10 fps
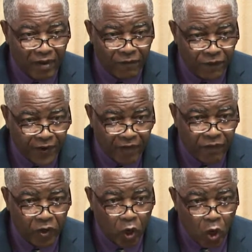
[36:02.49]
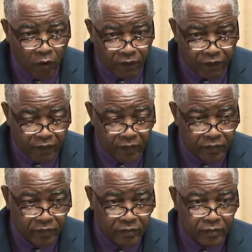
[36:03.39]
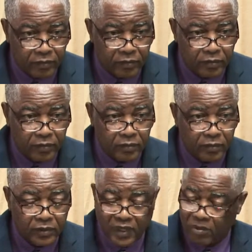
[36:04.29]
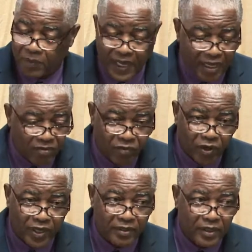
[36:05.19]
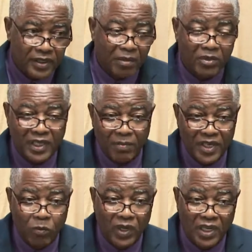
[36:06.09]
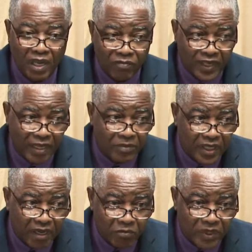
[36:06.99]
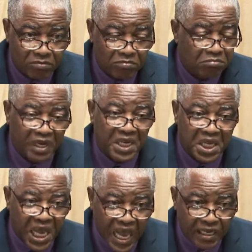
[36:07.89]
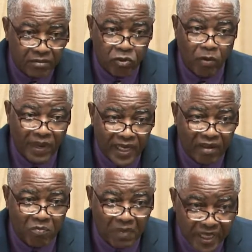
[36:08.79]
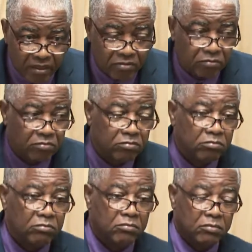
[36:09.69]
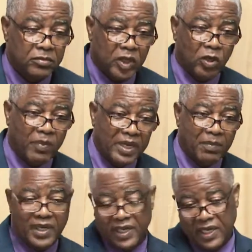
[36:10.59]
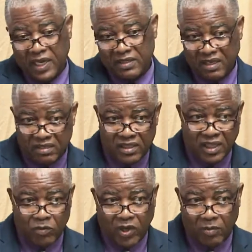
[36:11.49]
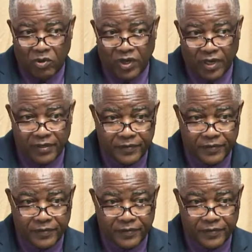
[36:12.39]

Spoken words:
fearful of. Some of them can't afford it. Some of them tell me they would love to help the government, but they can't. They don't make enough money. They don't make the money that the consultants that we got out here.